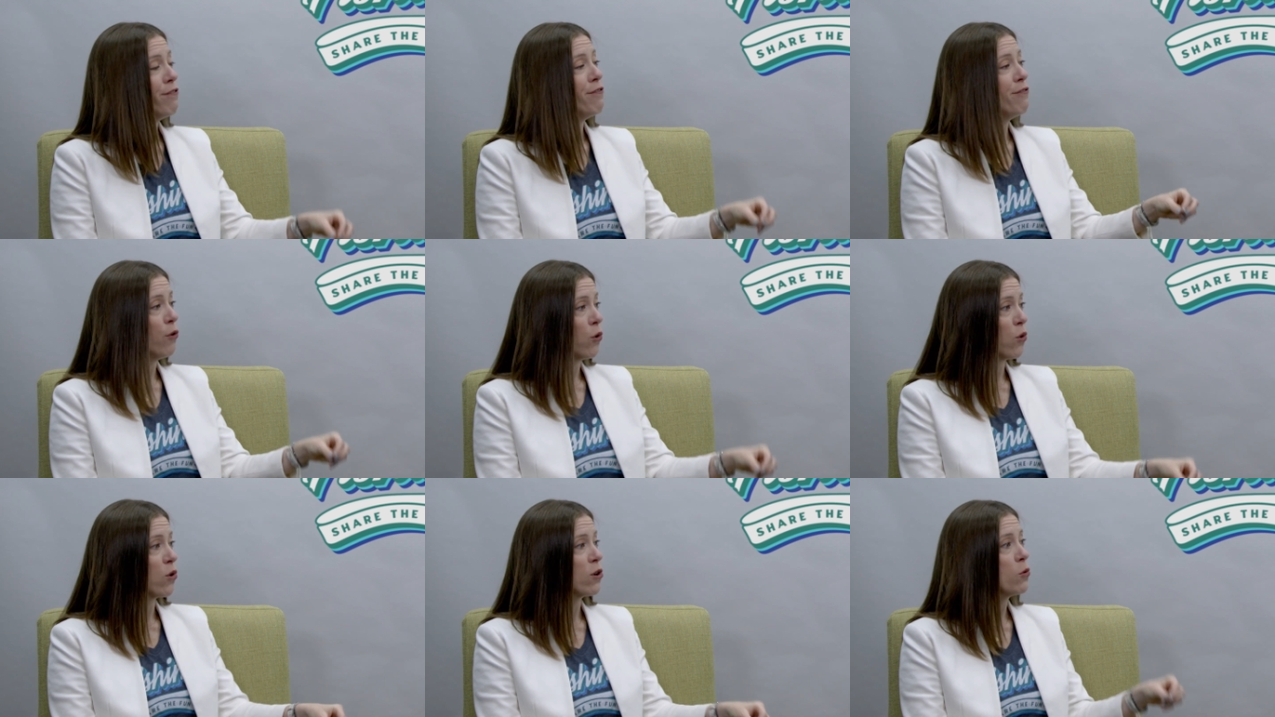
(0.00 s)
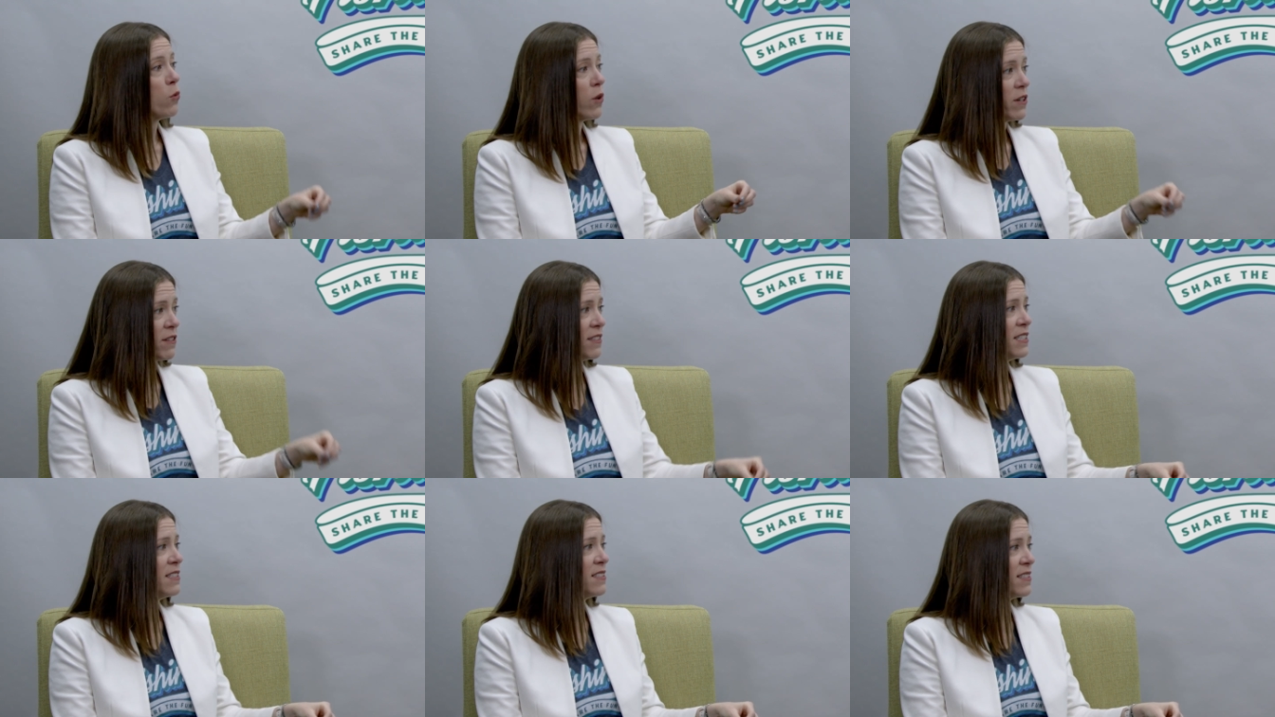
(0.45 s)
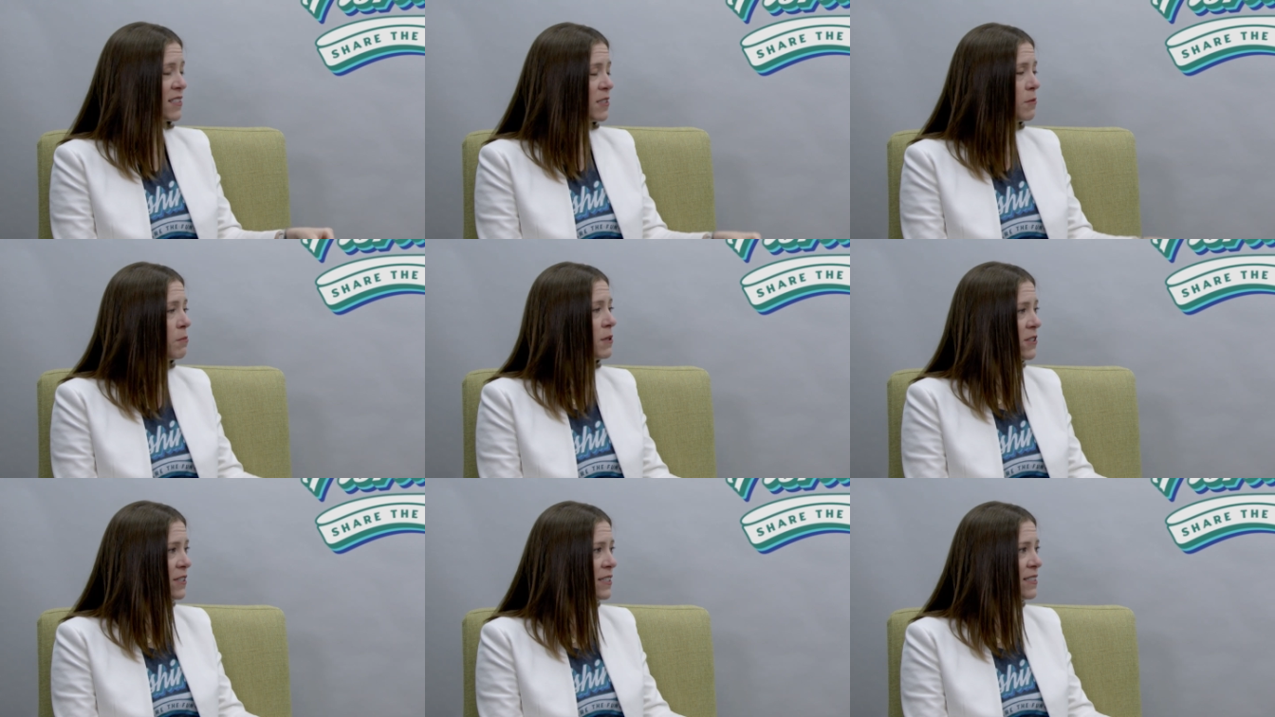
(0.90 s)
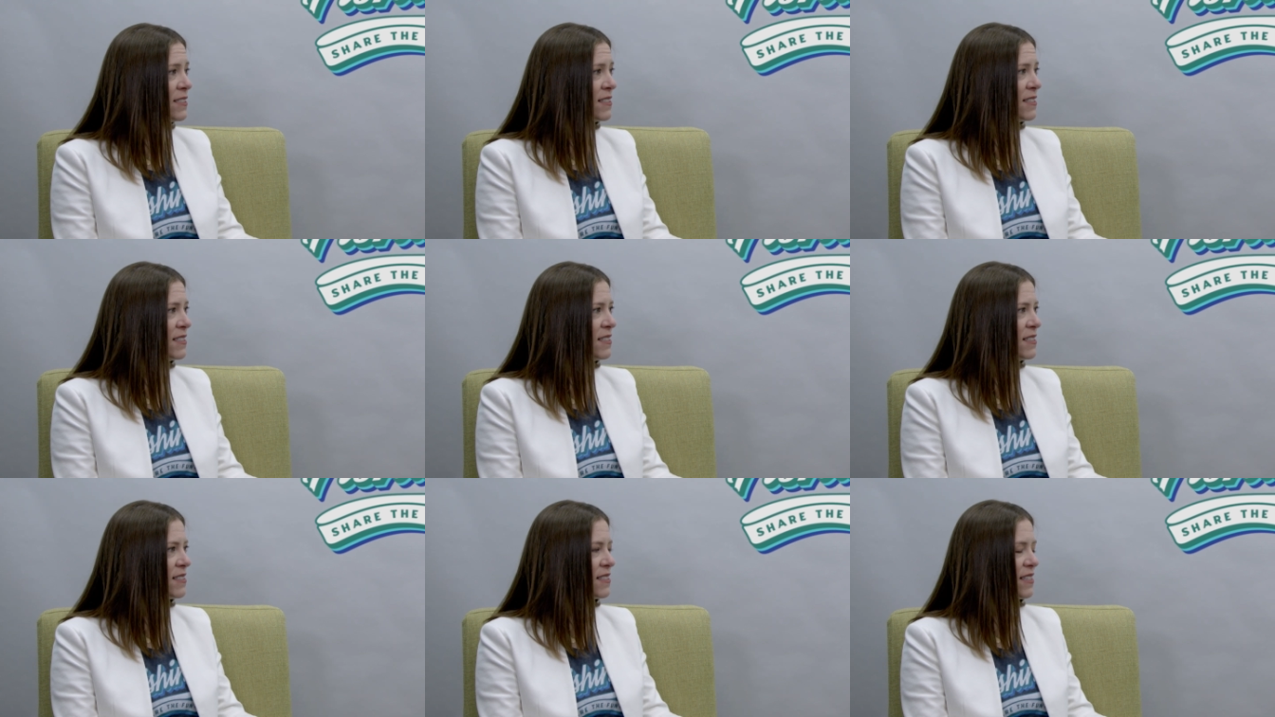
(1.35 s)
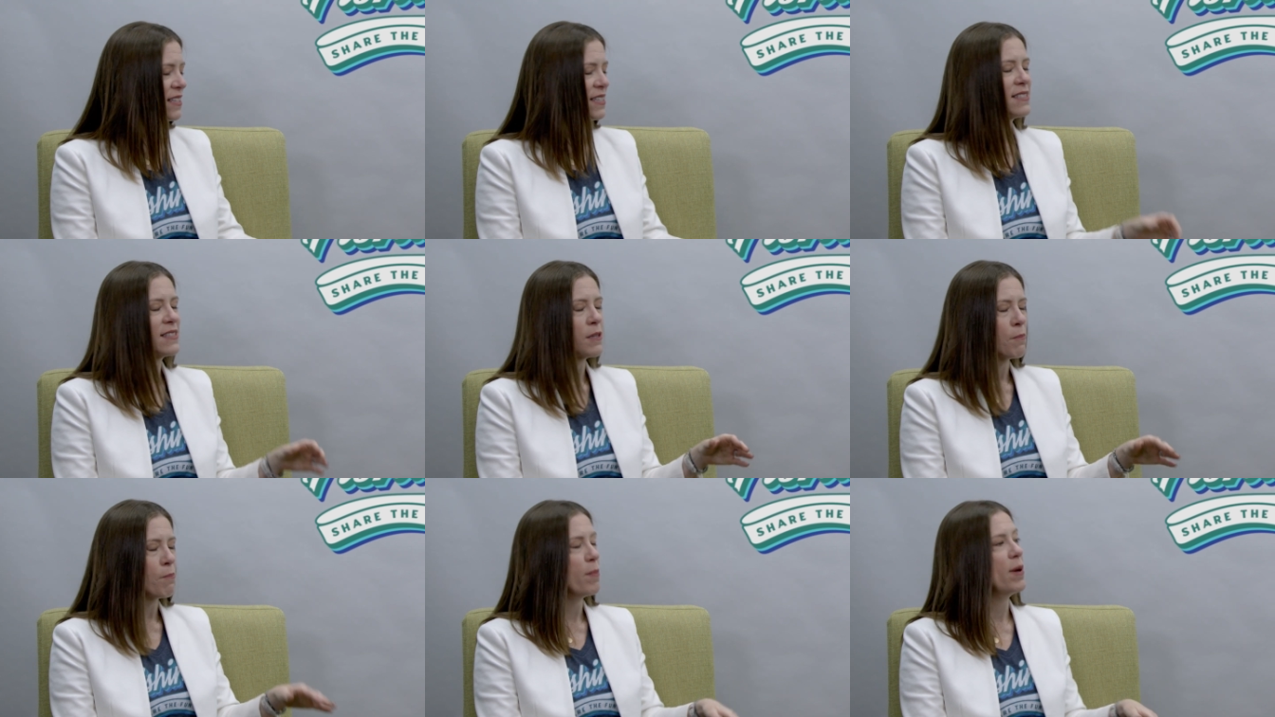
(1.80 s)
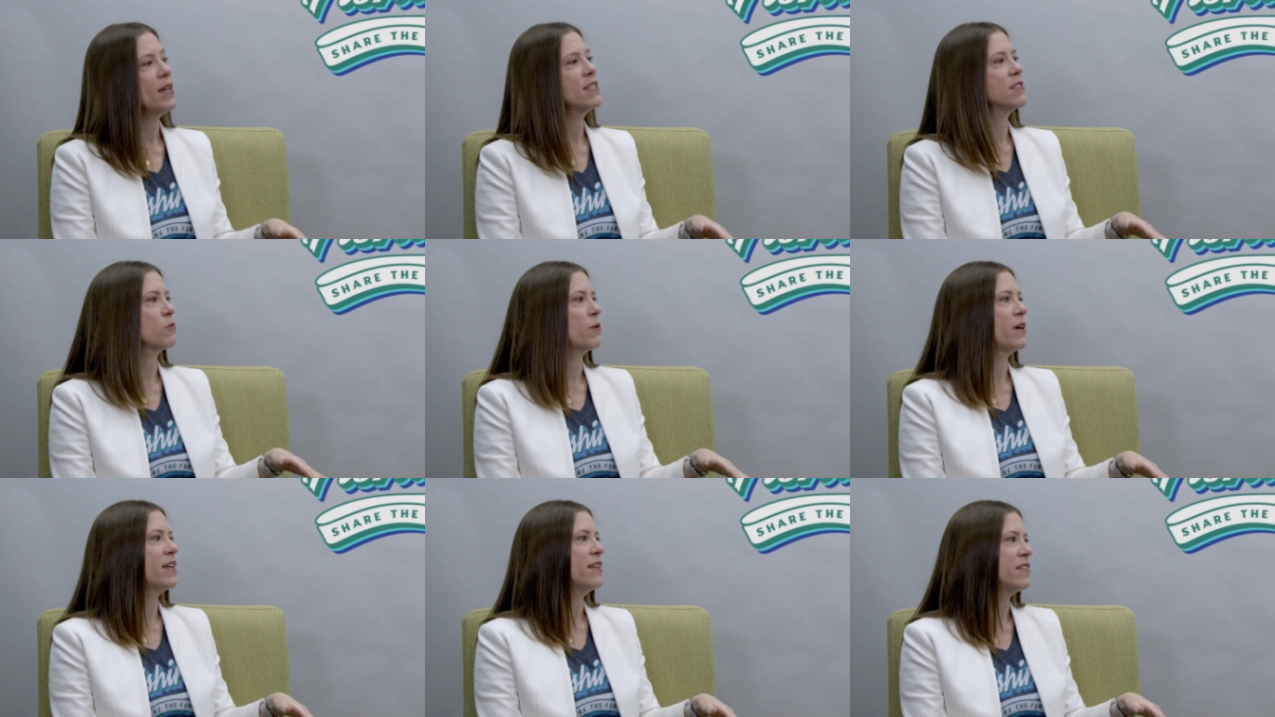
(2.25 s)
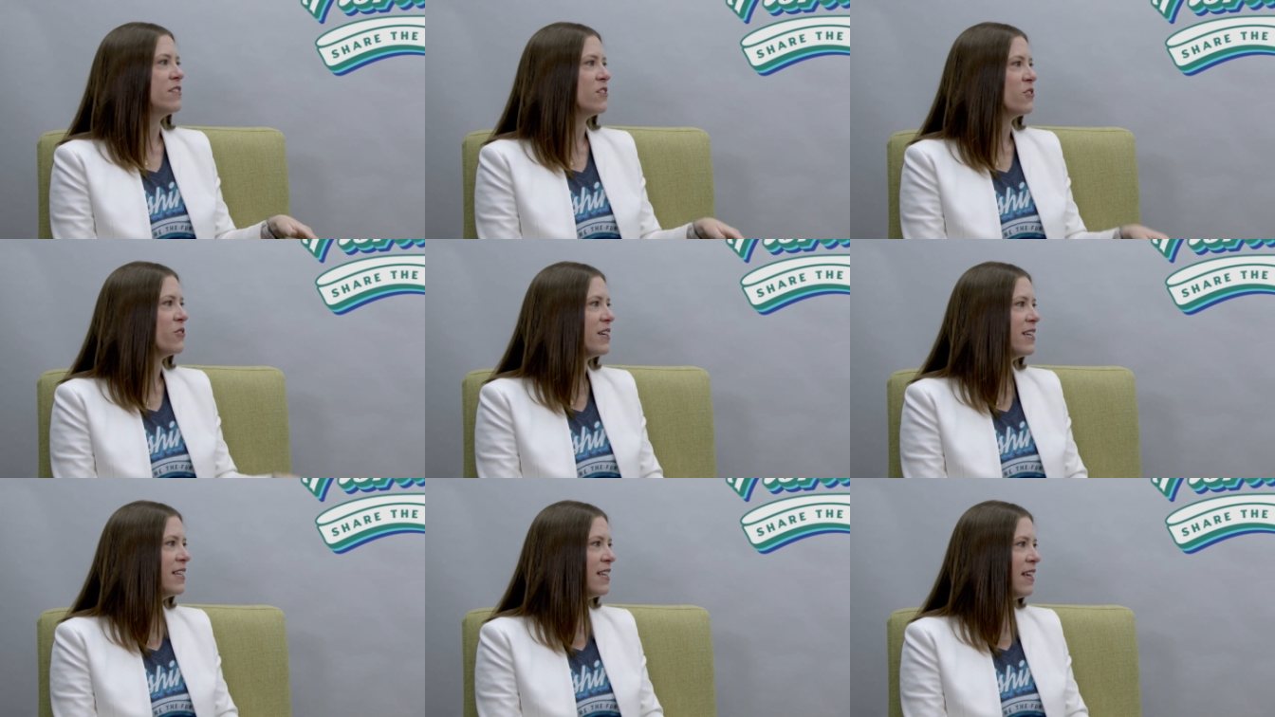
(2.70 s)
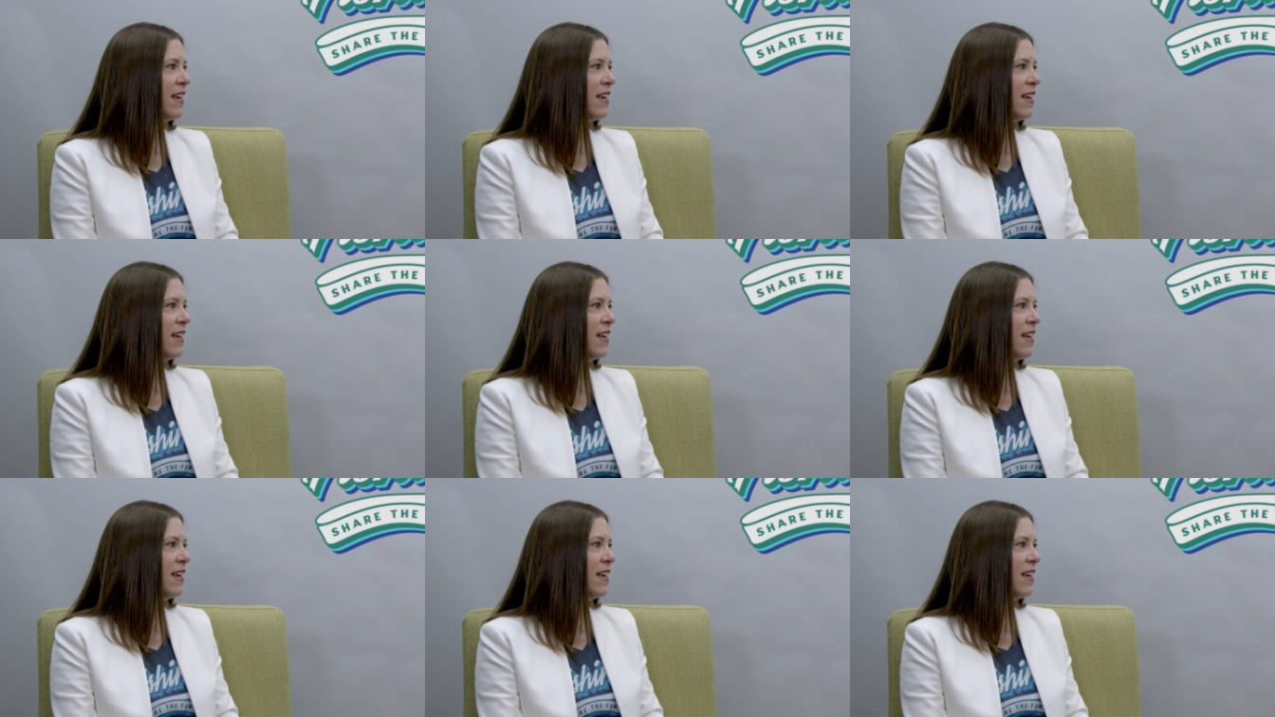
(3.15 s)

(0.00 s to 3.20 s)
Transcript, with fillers: for one of these experiences is the best way to do it.